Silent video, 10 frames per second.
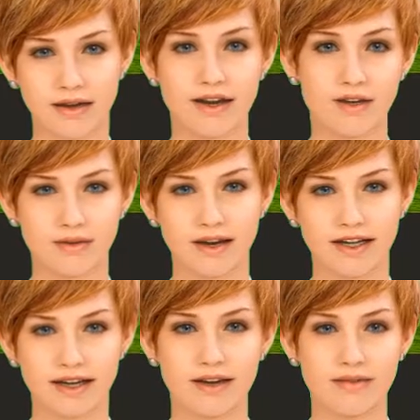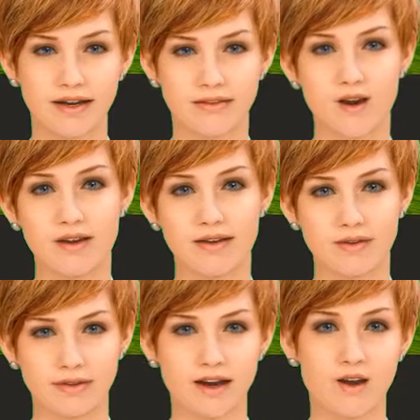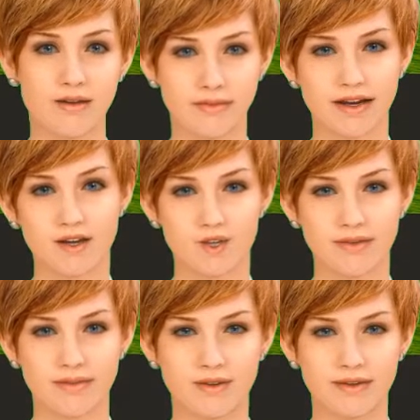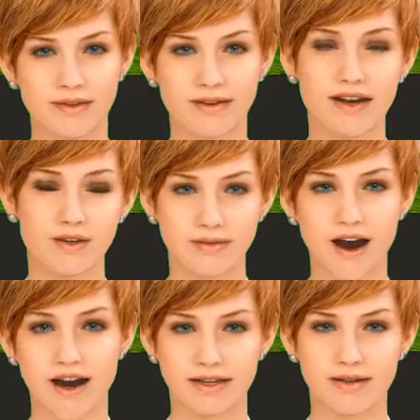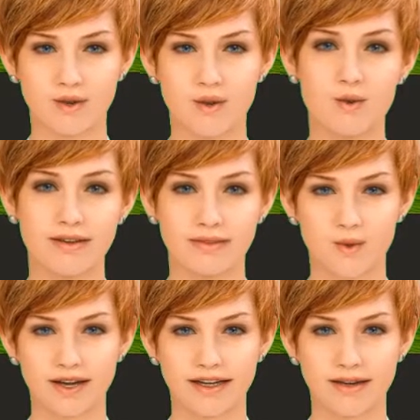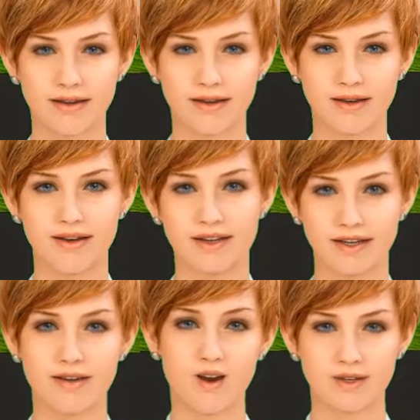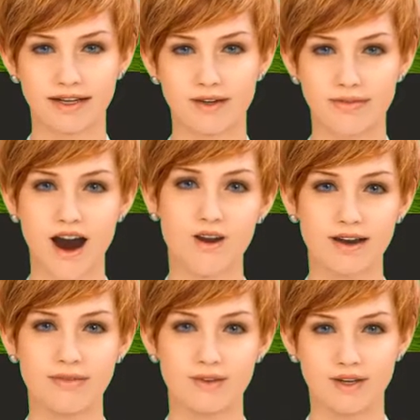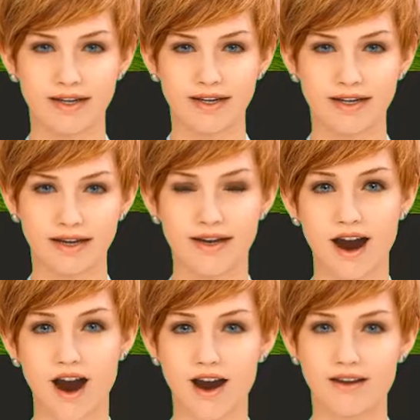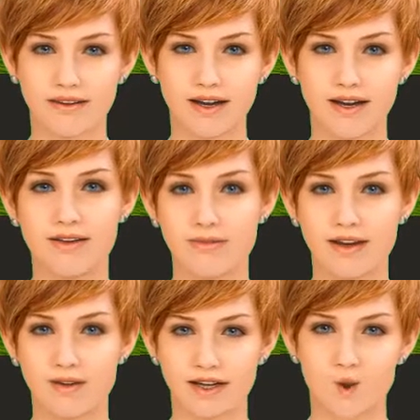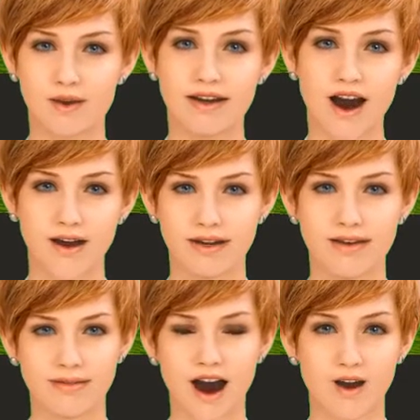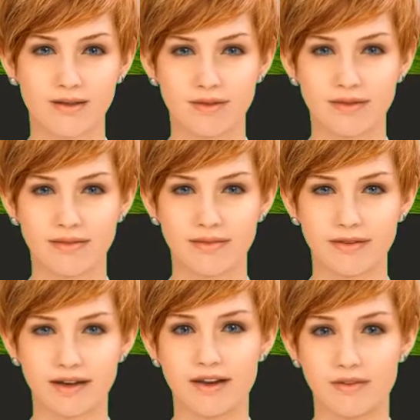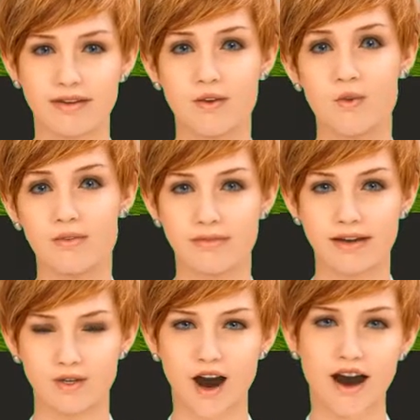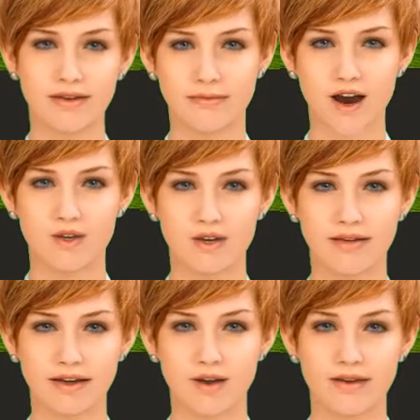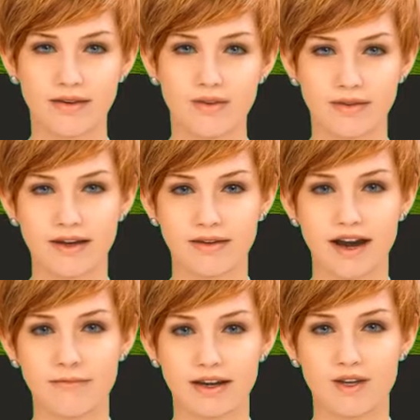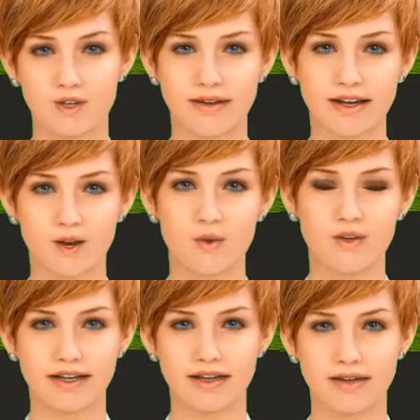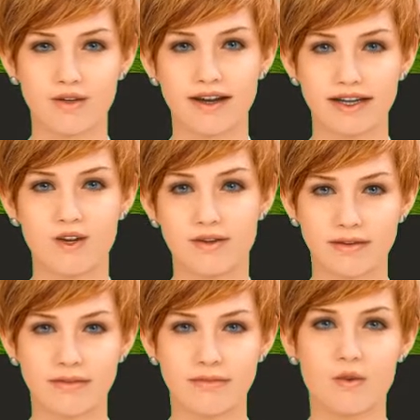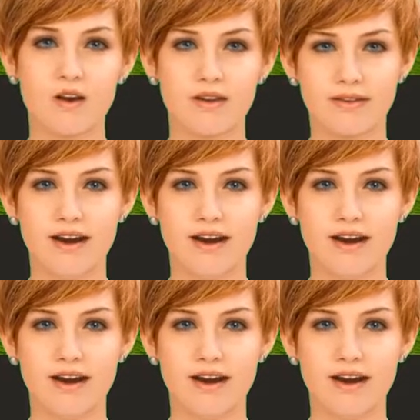practice we define the pillar function, we pass the parameters. Besides the coordinates, there will also be the material and height. The command inside will be a for loop that obviously serves to construct the pillar,